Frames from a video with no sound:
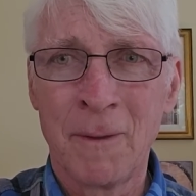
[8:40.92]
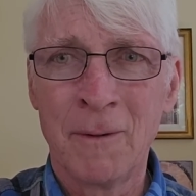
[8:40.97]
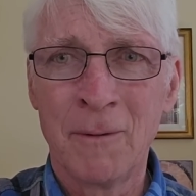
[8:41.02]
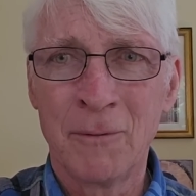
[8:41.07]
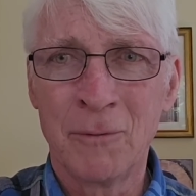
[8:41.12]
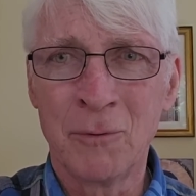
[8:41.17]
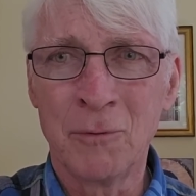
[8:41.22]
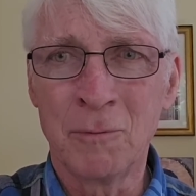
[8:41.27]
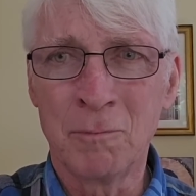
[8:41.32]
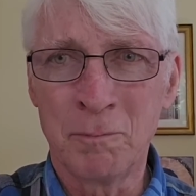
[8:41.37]

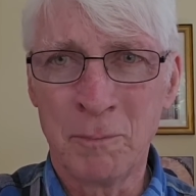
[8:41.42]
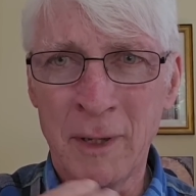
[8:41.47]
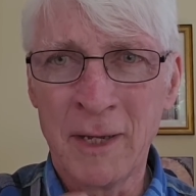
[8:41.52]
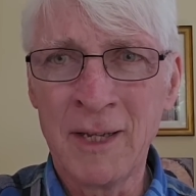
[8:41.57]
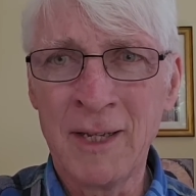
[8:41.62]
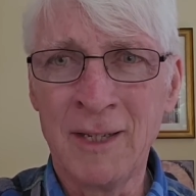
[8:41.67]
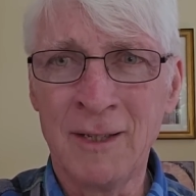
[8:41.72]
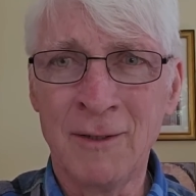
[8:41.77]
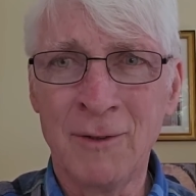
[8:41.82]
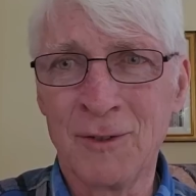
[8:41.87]
through
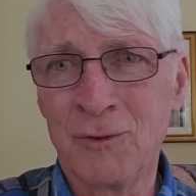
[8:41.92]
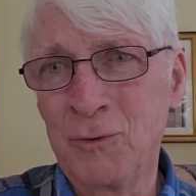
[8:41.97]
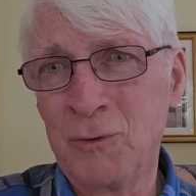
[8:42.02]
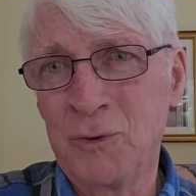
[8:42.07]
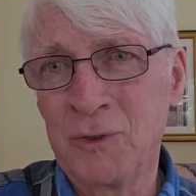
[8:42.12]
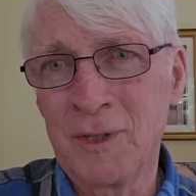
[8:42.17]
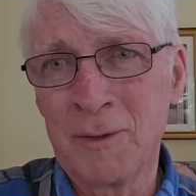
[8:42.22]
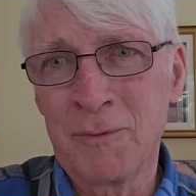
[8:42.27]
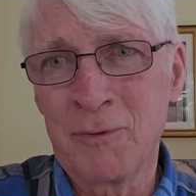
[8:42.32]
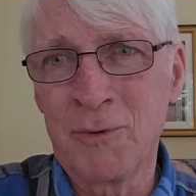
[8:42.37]
pain, through
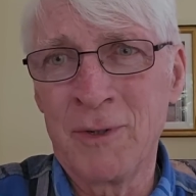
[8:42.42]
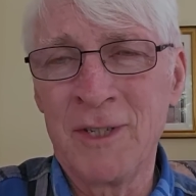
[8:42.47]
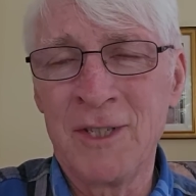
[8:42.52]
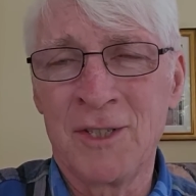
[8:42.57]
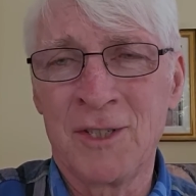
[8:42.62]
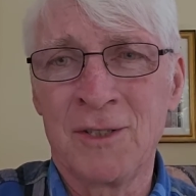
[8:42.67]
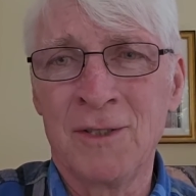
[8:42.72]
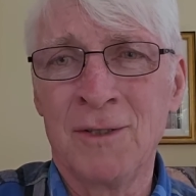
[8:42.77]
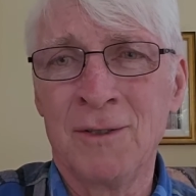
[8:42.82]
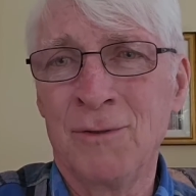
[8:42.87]
separation,